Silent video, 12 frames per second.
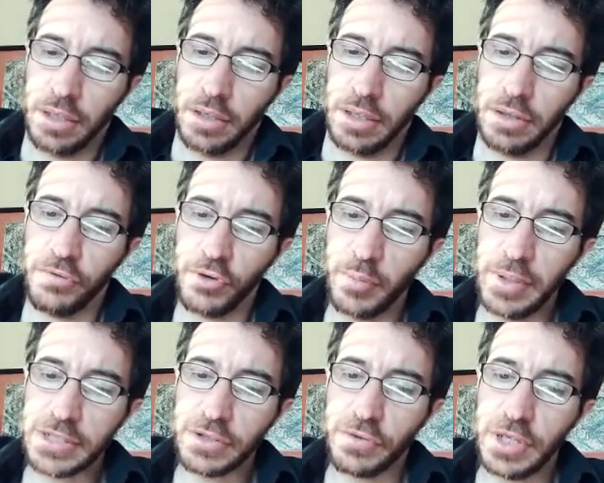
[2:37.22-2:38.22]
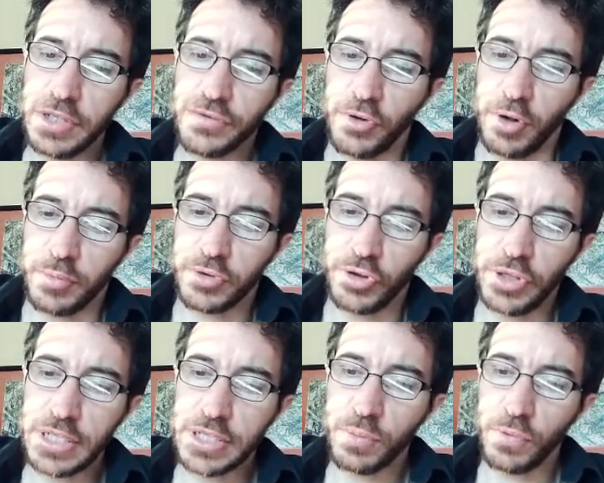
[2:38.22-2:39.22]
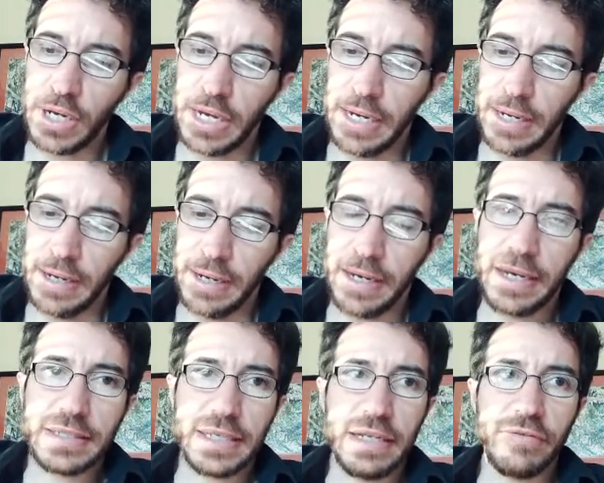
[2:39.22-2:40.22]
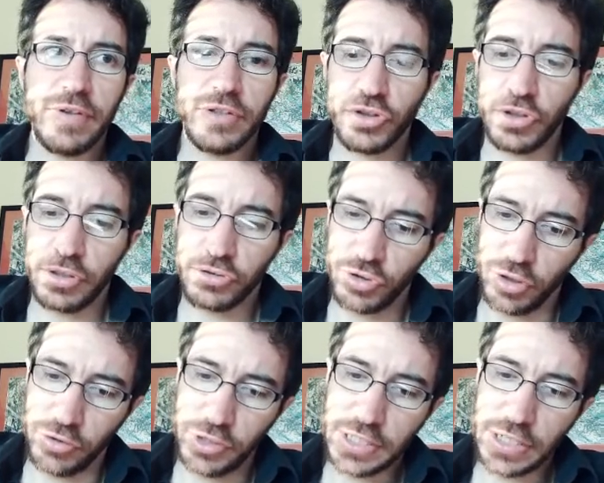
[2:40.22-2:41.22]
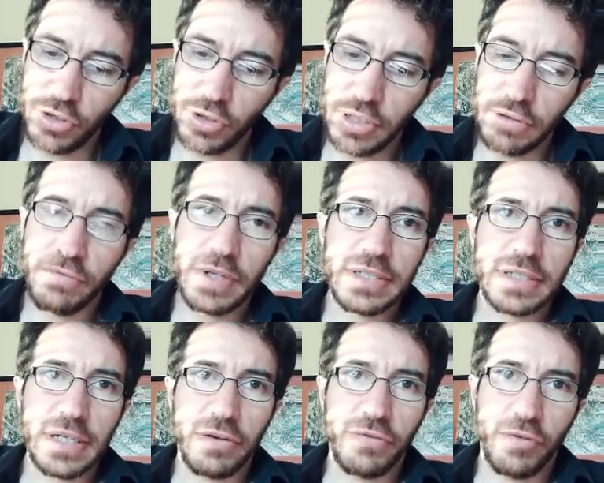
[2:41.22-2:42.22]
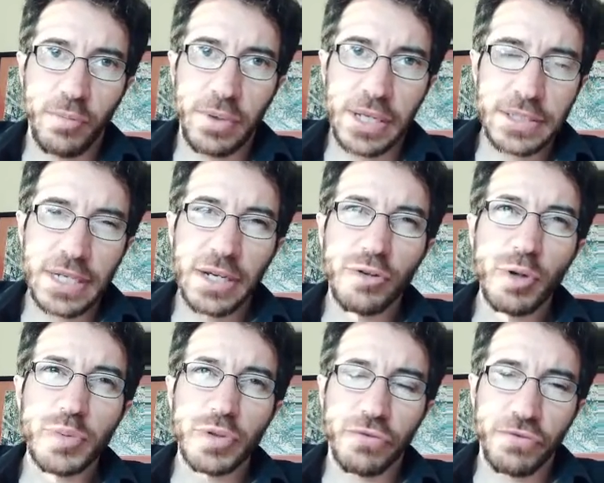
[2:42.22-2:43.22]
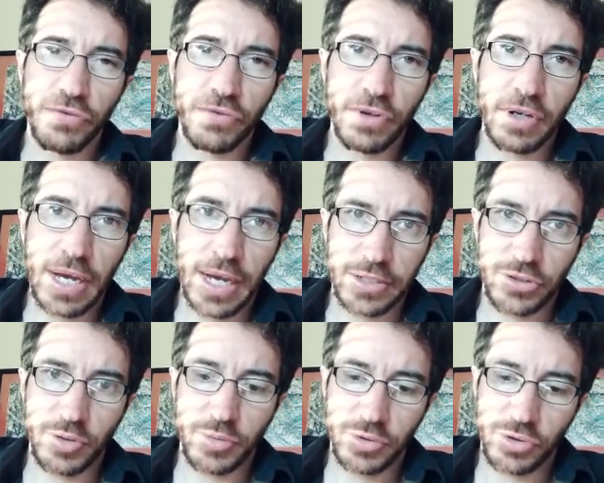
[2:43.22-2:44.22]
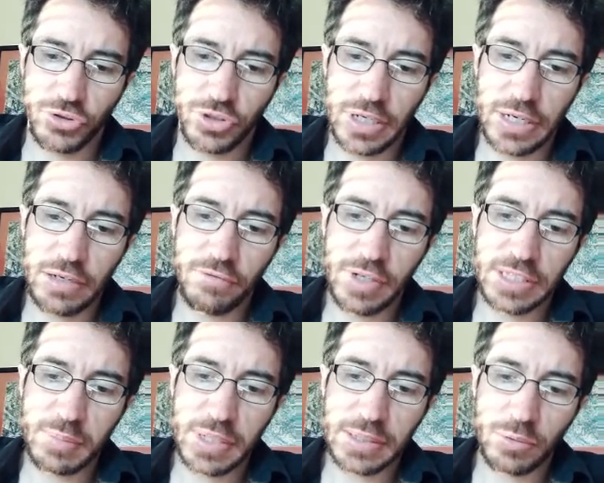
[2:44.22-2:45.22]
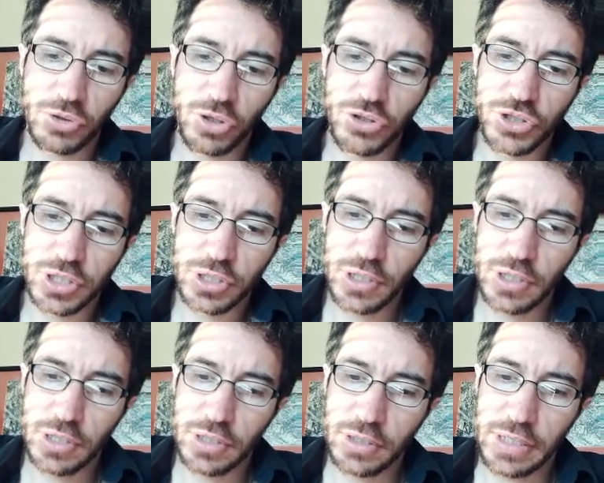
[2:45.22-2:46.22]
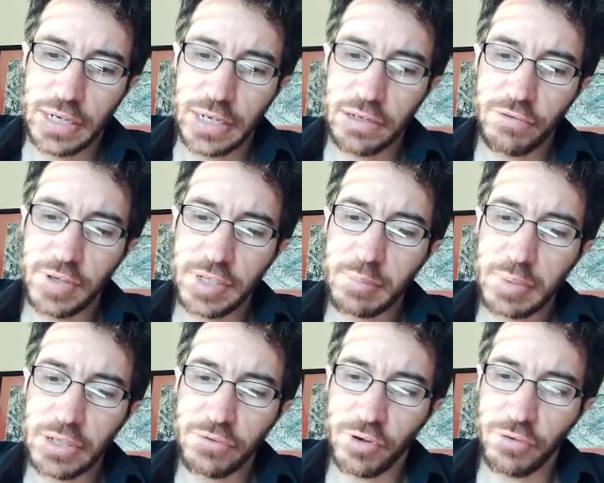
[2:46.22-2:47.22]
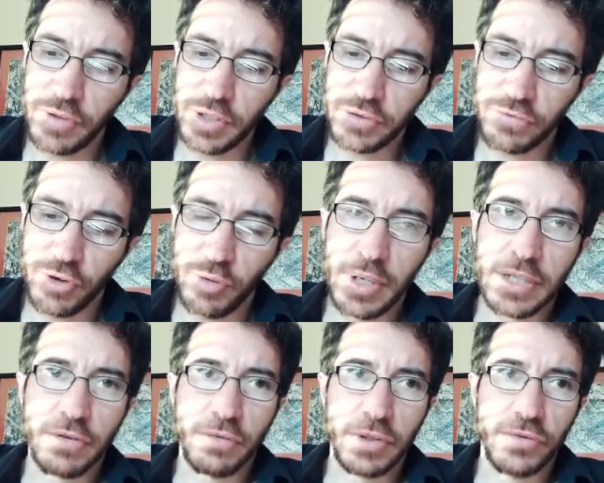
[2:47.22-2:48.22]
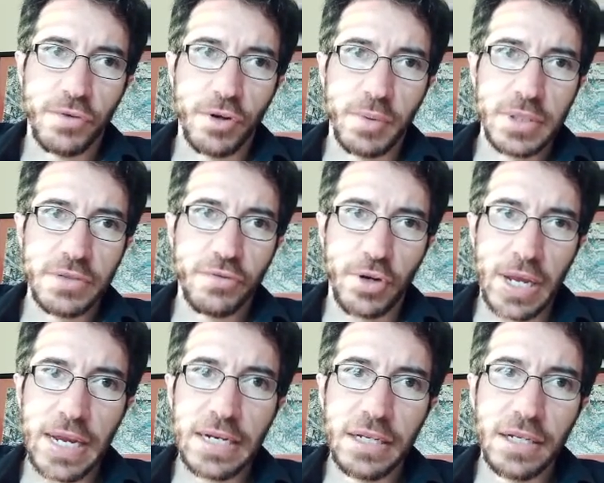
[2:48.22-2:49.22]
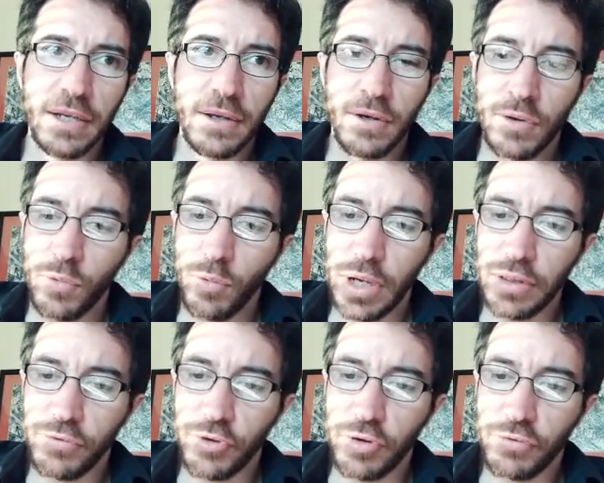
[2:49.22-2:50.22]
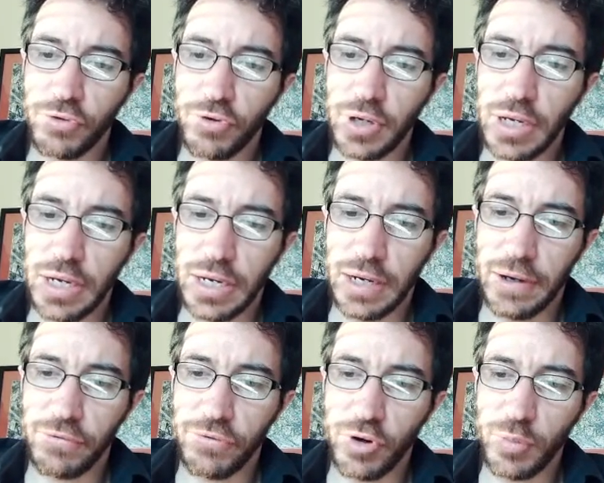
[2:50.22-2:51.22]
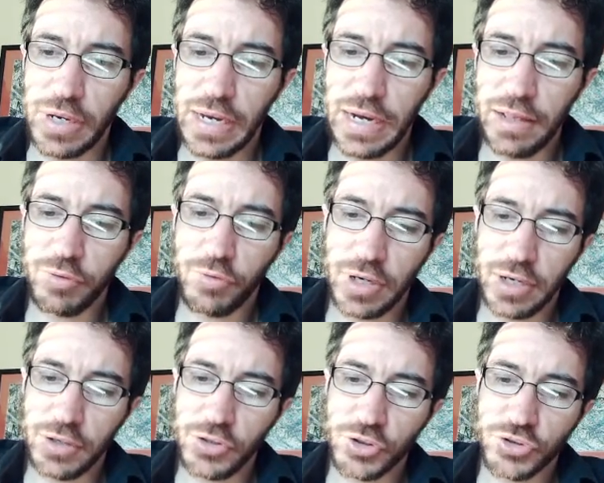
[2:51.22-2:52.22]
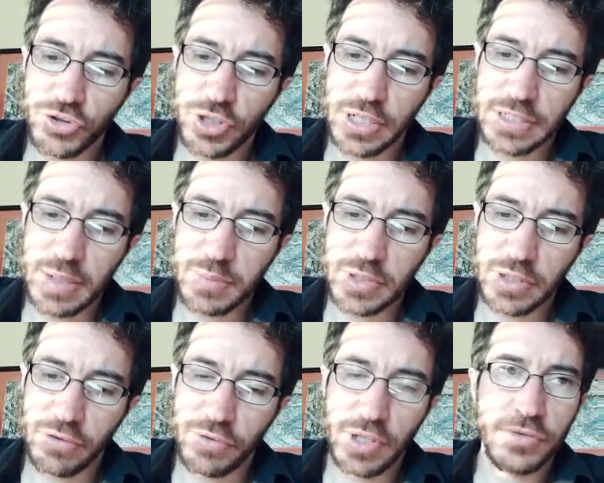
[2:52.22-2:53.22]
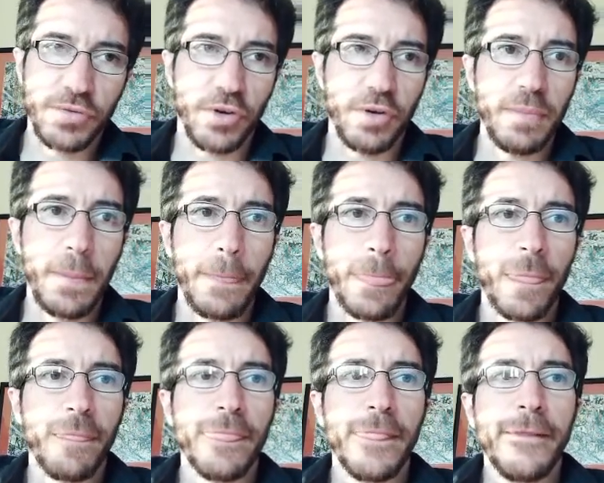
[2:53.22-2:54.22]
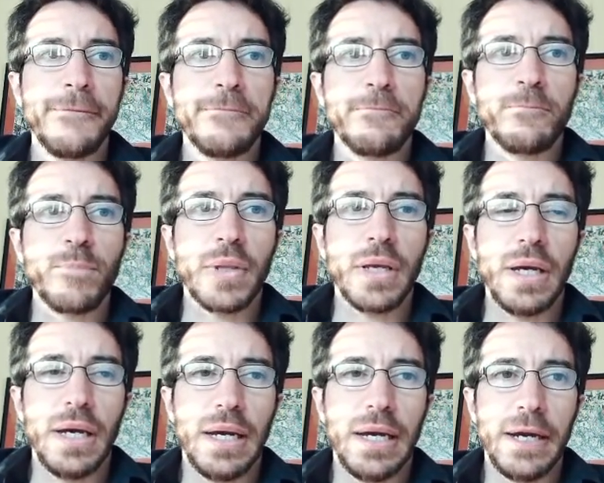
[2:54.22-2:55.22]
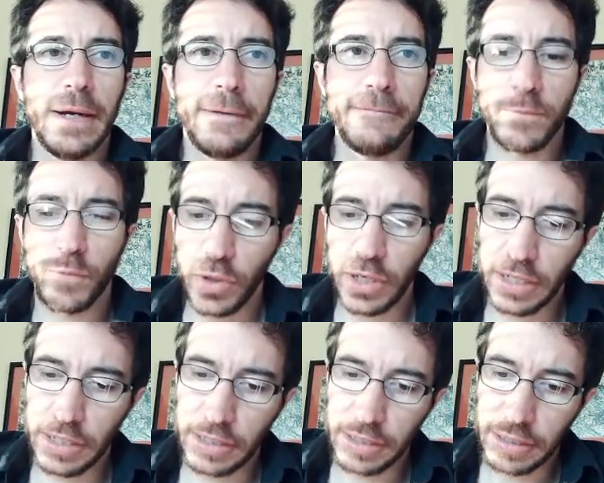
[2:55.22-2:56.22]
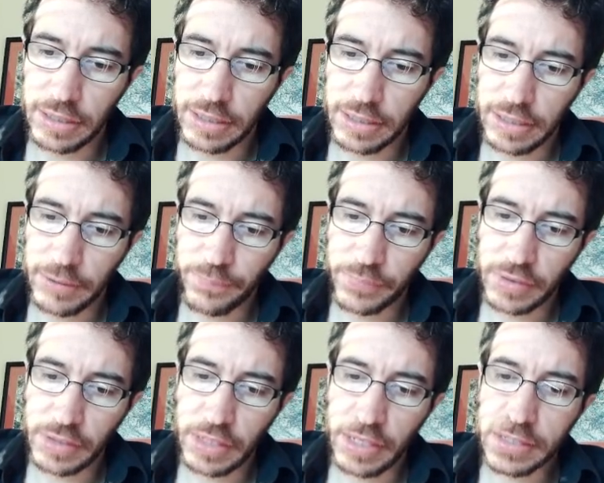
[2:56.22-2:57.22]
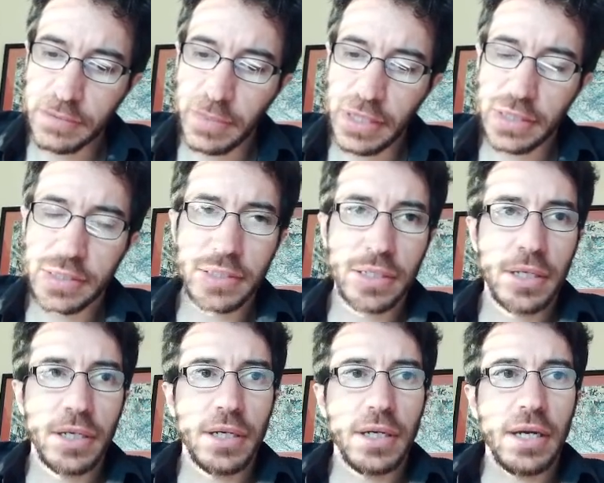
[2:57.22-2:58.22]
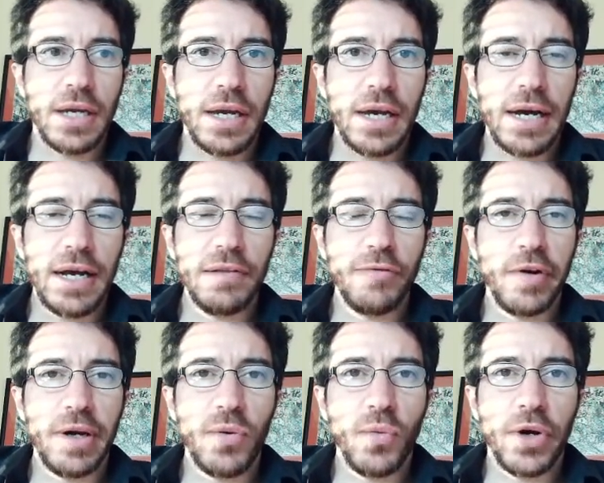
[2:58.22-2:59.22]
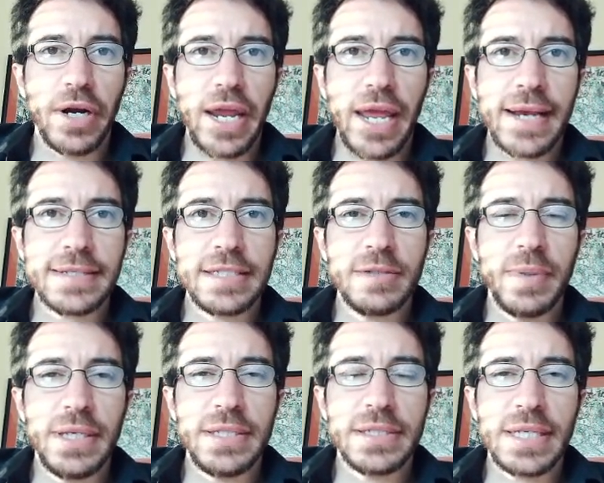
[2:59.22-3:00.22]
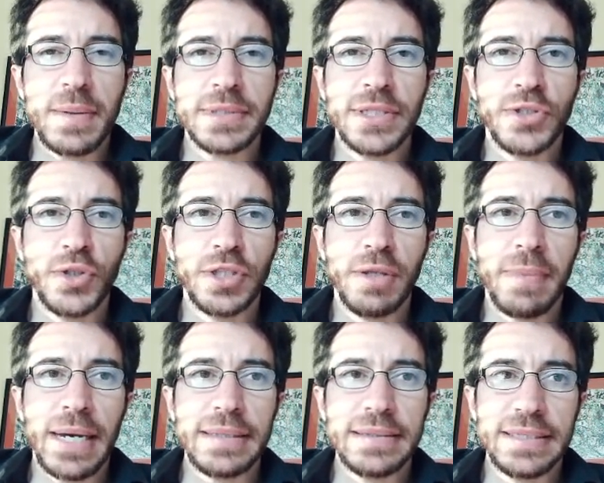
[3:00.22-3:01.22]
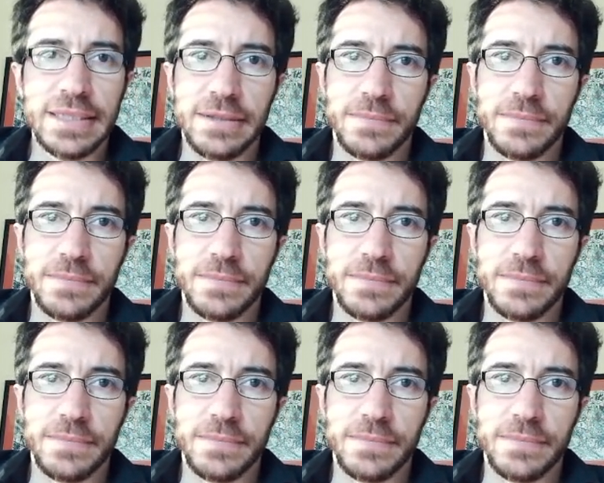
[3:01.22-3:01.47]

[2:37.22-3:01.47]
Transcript: The formulas of this form. So this is an infinite. So these are all infinite set of formulas. These are groups of axioms because there are infinitely many tautologies. There are infinitely many of these formulas of this form. This is for any well-formed formula alpha. You consider something of this form. Where this means alpha where x is being substituted by t.